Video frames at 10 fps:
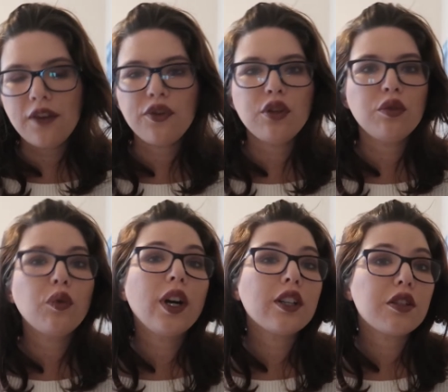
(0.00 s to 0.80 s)
If you
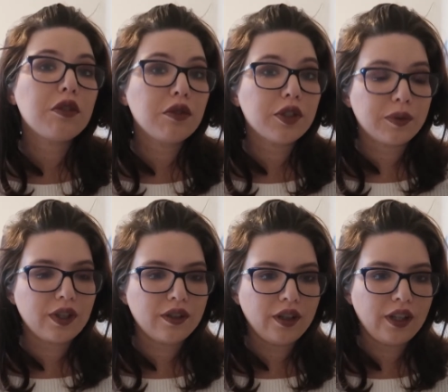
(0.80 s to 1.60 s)
want to do this
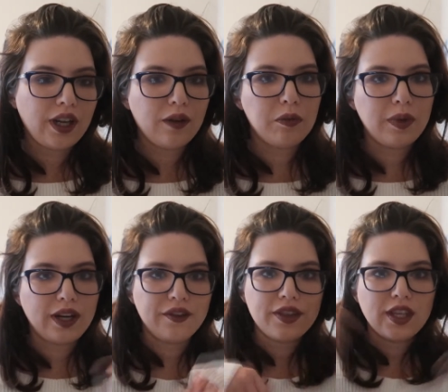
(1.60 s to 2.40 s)
readathon, I will
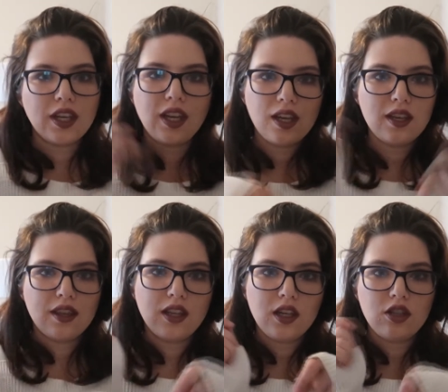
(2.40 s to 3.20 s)
put everything
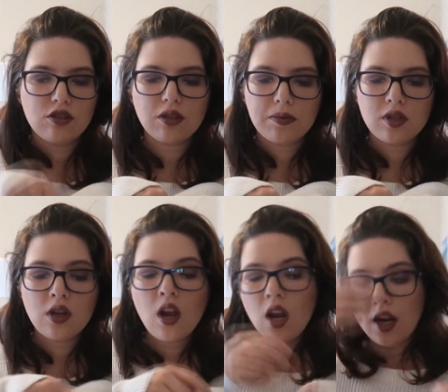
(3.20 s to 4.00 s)
in the
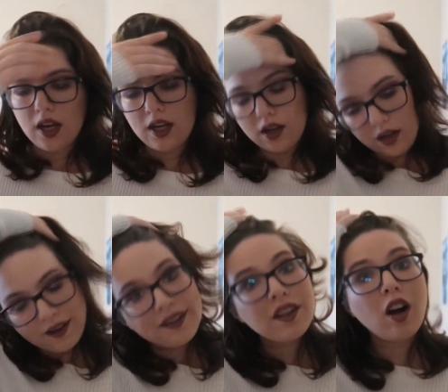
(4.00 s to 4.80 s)
description. It
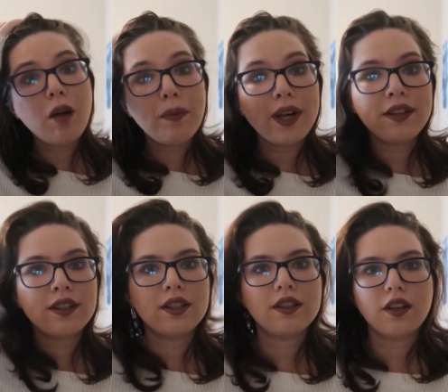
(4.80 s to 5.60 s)
is all
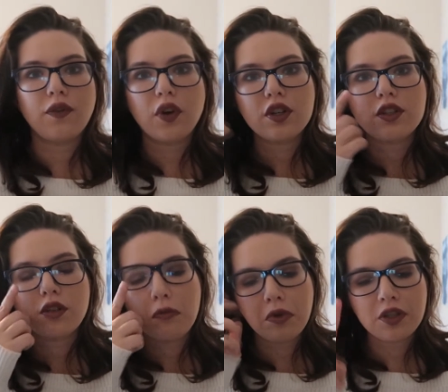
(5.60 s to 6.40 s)
month. The first
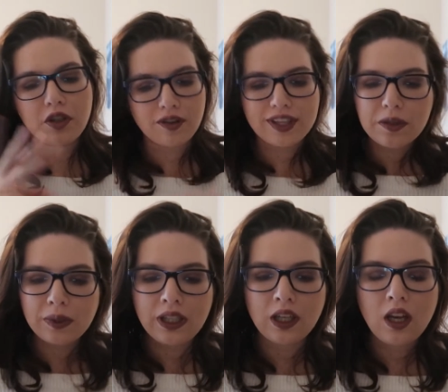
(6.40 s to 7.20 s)
3 books are this
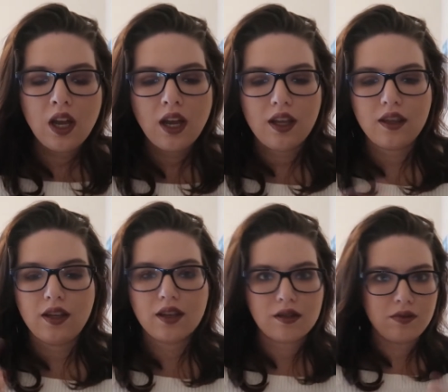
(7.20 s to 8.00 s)
week, and the
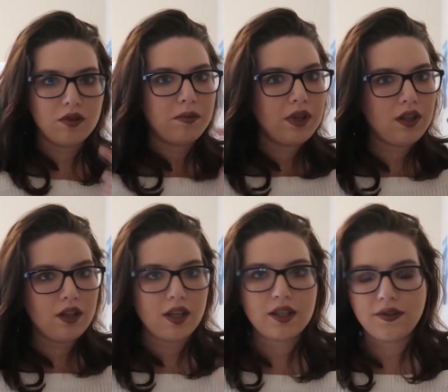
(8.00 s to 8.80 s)
next week will be
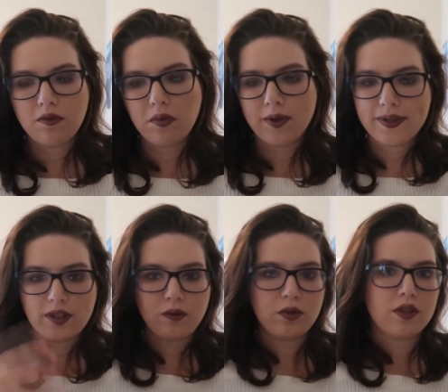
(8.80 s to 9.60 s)
the next few books,
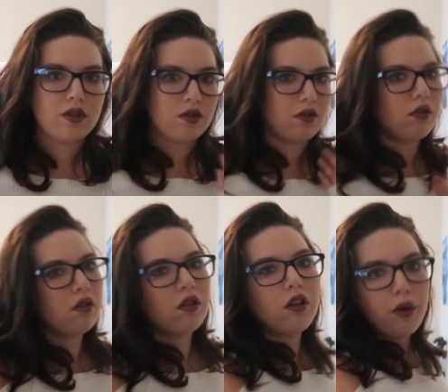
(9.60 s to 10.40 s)
and we'll just
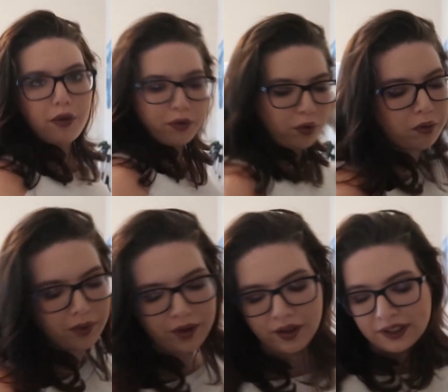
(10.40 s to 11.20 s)
go through them
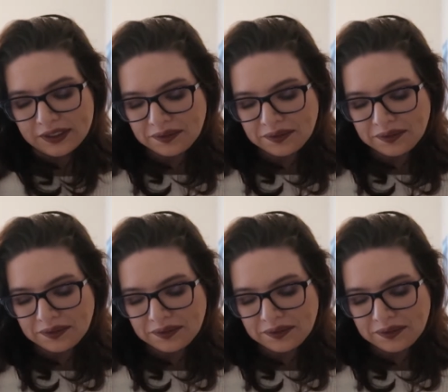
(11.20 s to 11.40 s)
all.